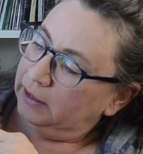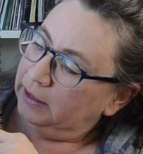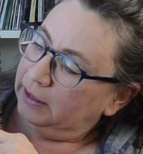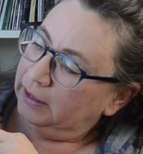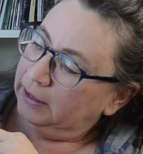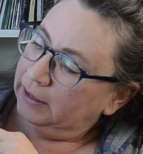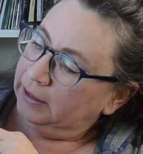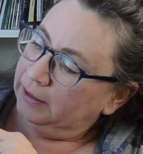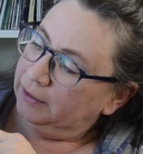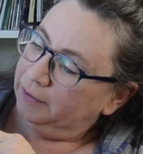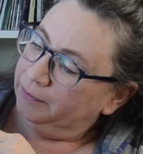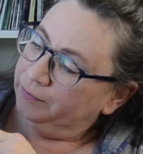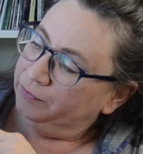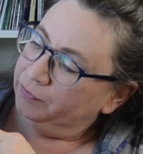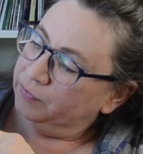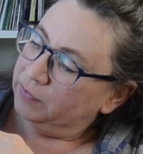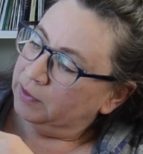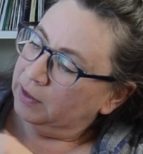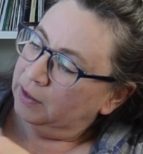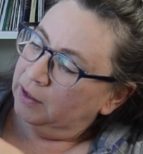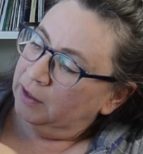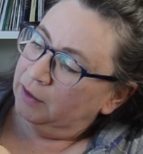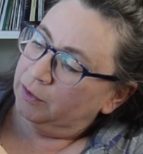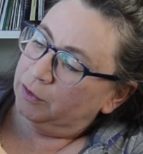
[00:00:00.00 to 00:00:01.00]

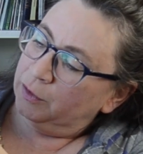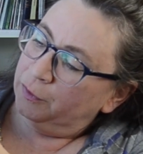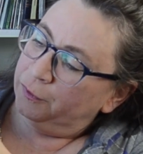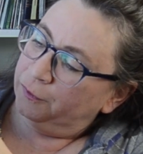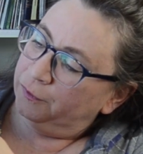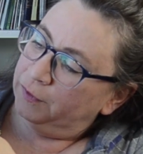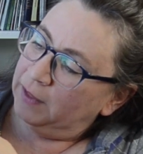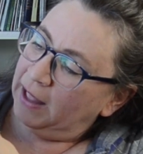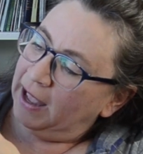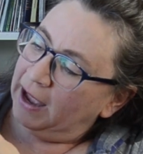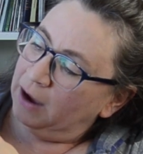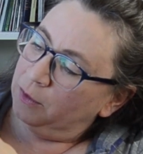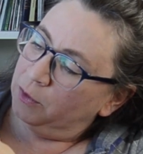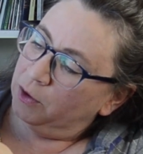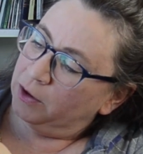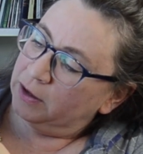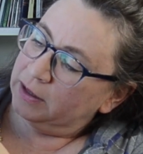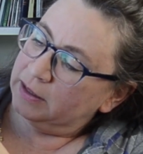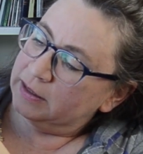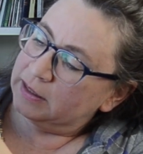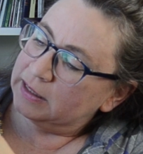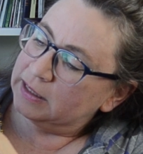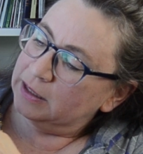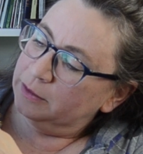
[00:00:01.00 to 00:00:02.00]
The flower
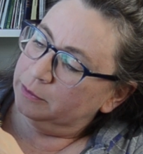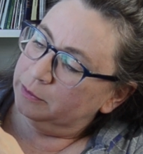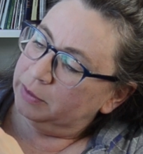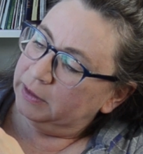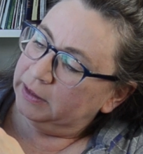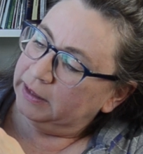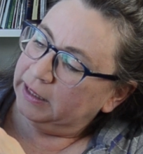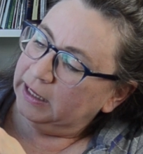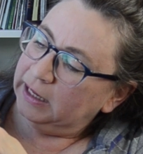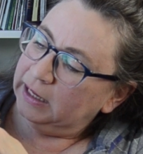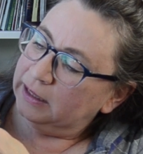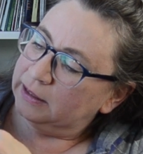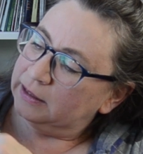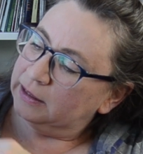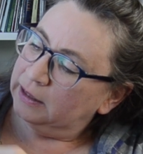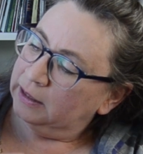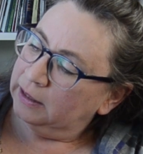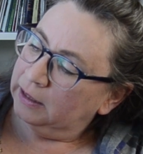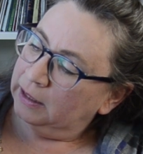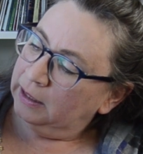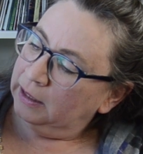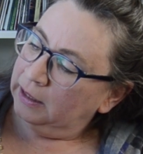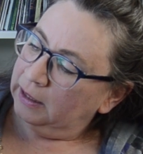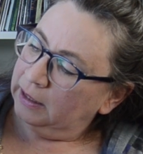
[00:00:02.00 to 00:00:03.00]
is complete.
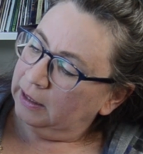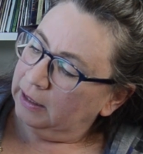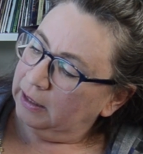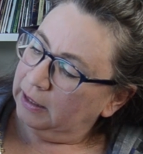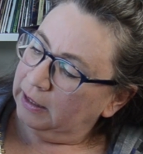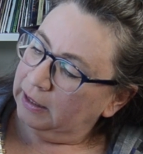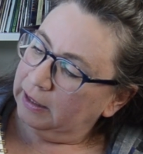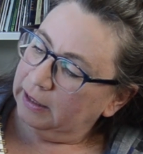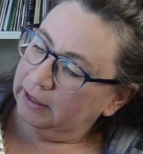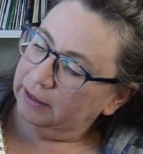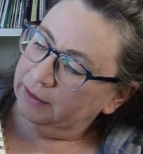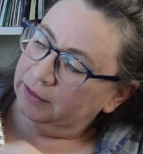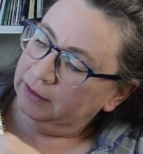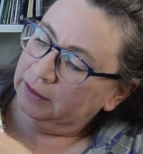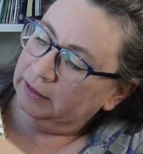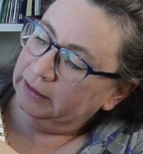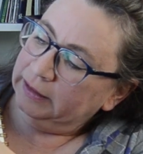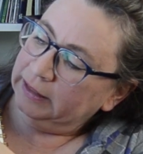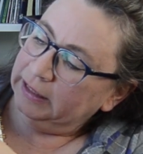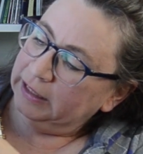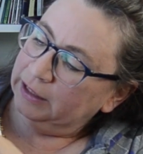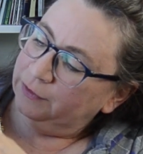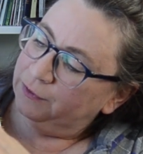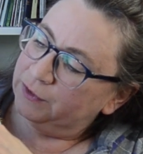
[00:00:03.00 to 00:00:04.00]
The
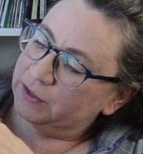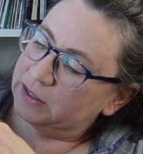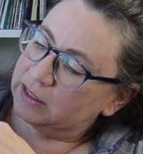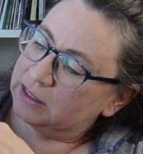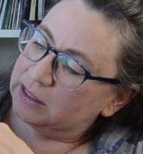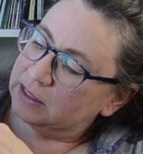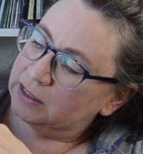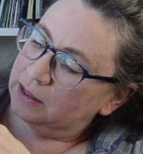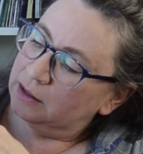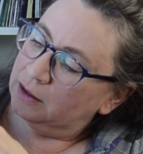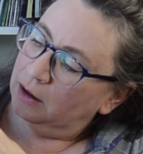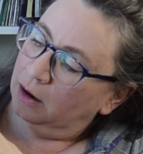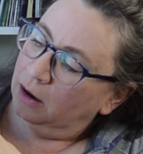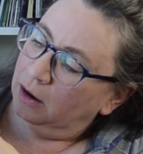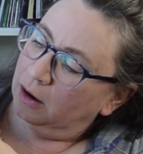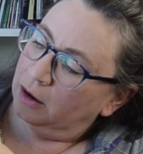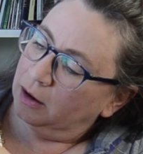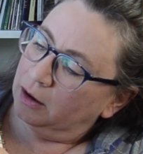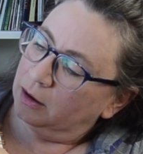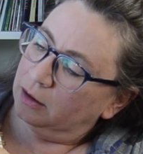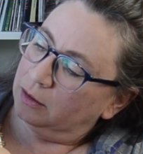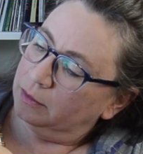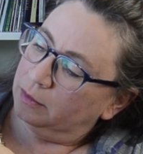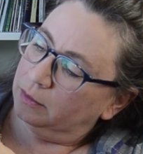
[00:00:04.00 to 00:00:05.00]
leaves
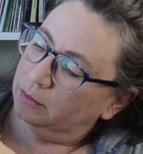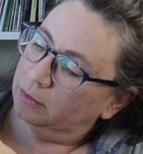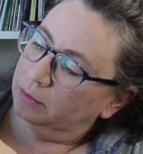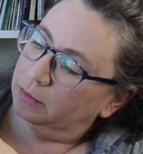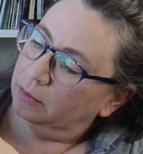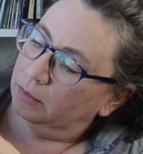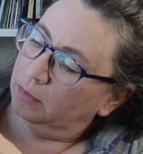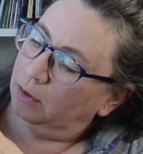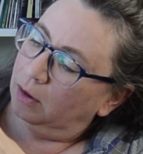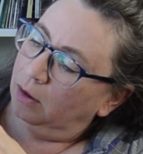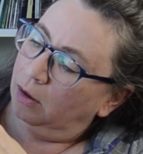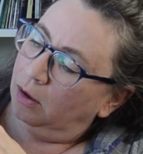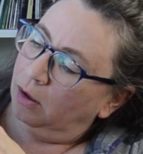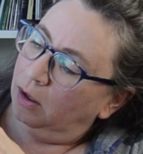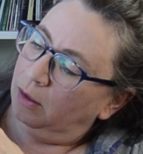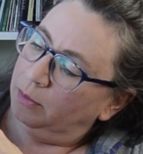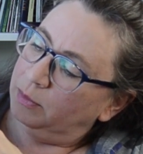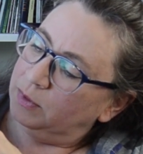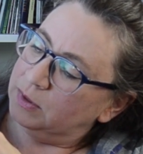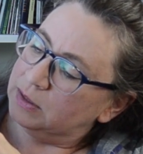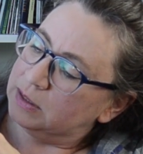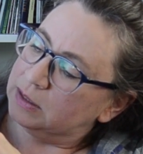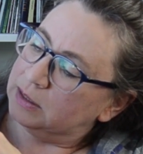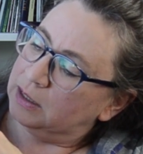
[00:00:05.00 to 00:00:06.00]
are
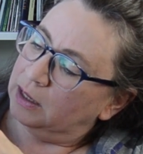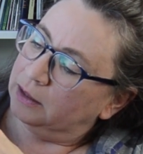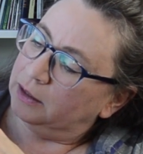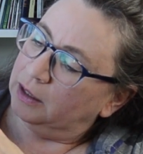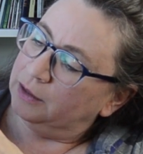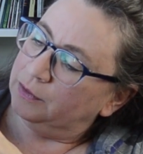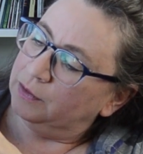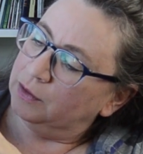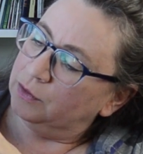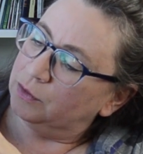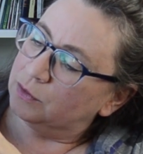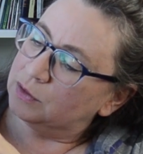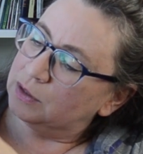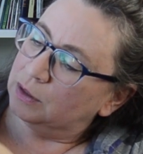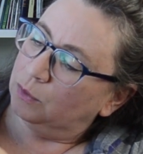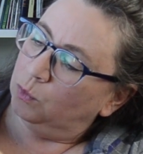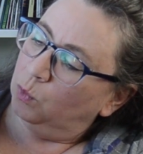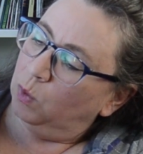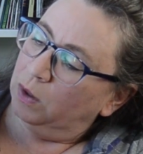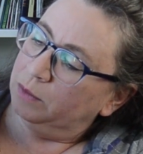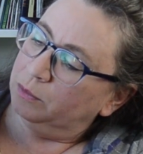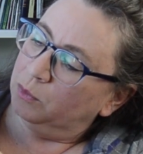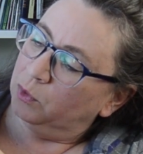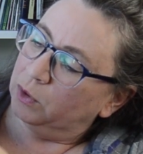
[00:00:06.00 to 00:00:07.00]
almost done. I think there's
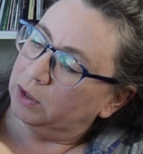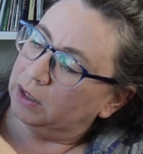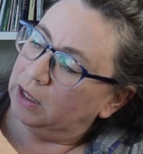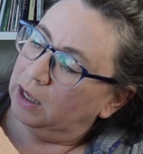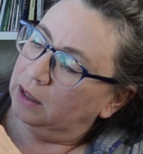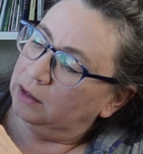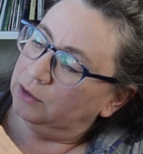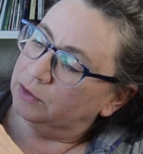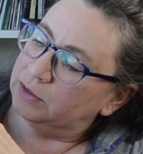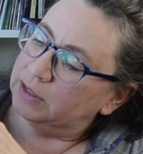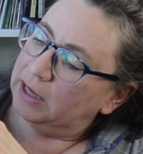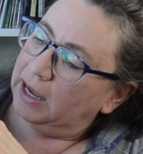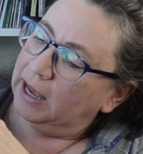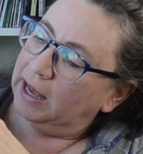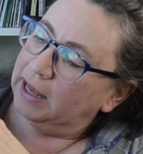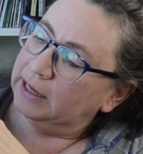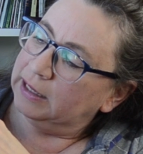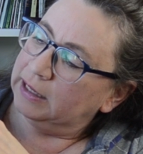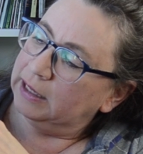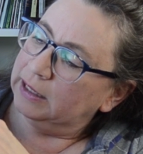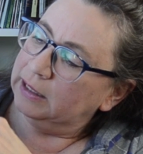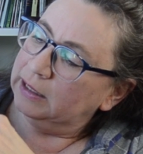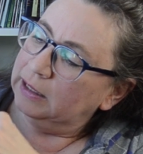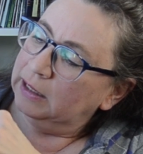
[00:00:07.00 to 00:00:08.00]
one more color to add
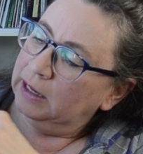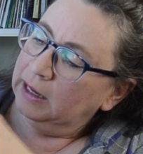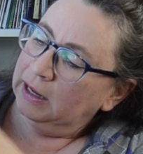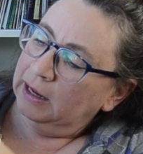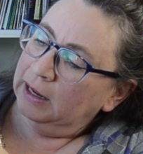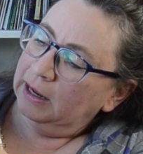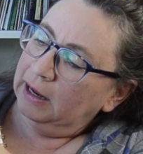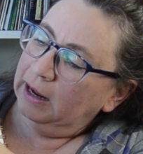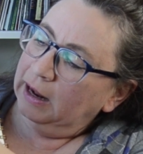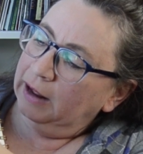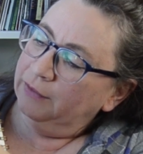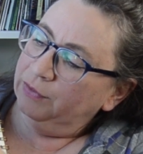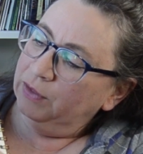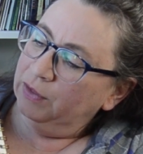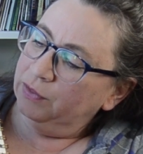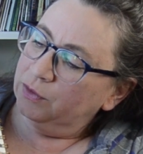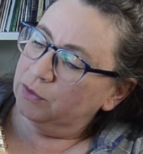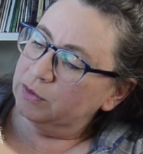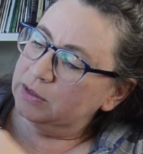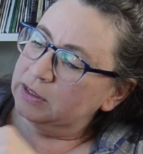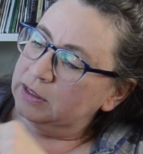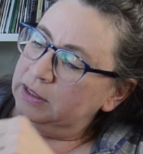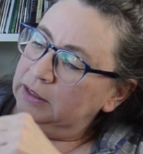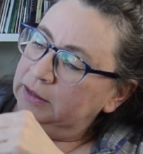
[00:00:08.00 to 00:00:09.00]
in. And then
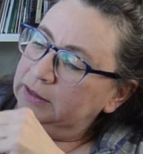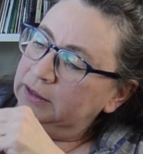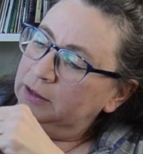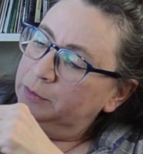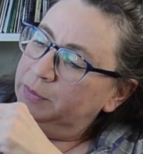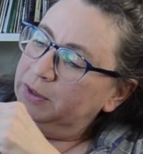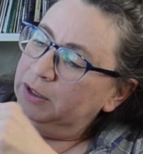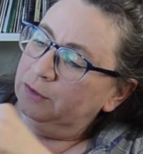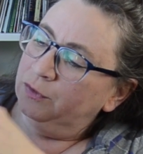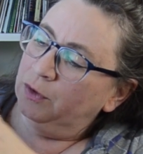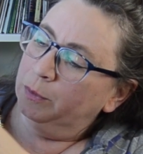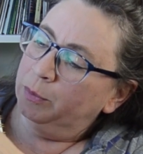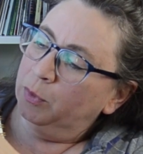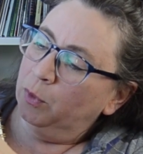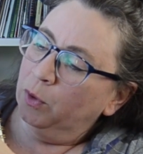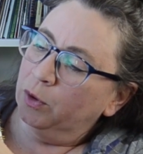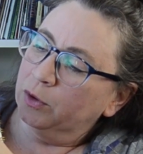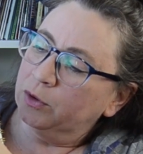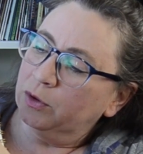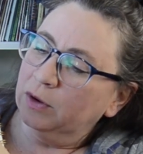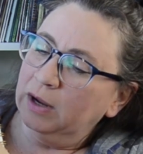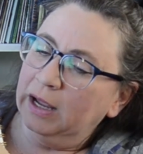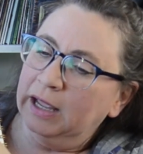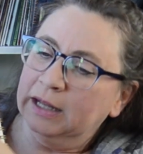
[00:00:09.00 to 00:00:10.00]
there's the little bit of a
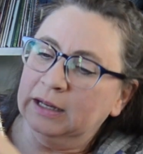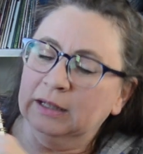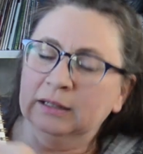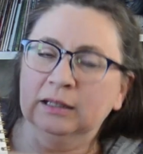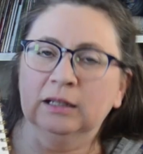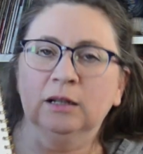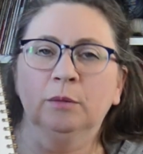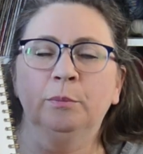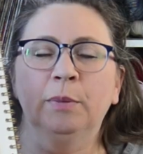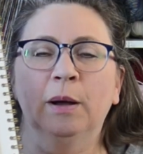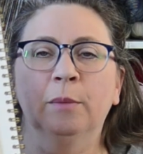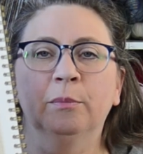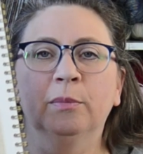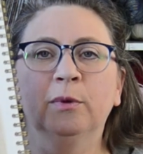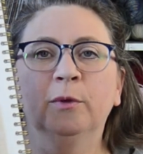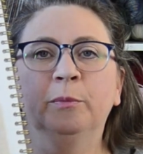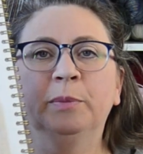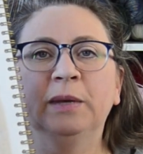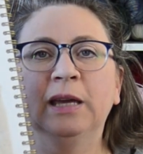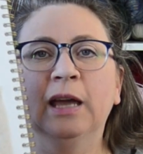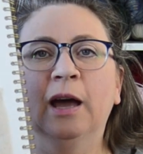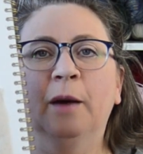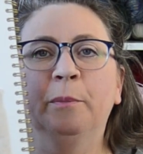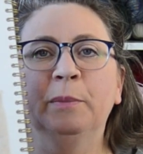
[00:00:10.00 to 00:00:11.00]
border and a little
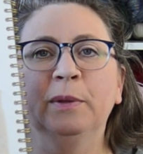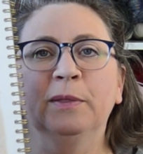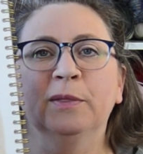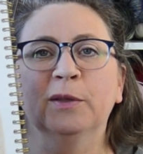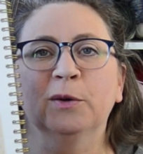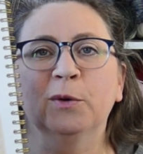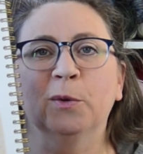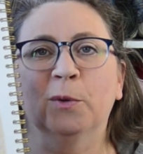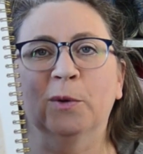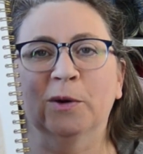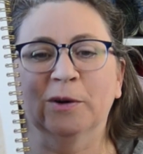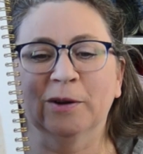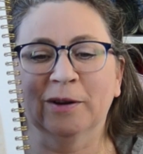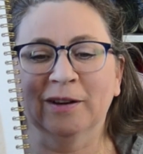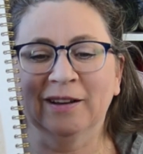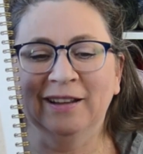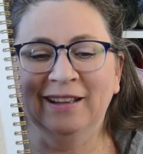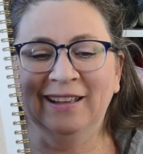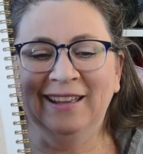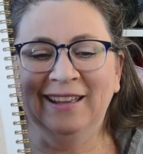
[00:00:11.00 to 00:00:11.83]
bumblebee up in the corner.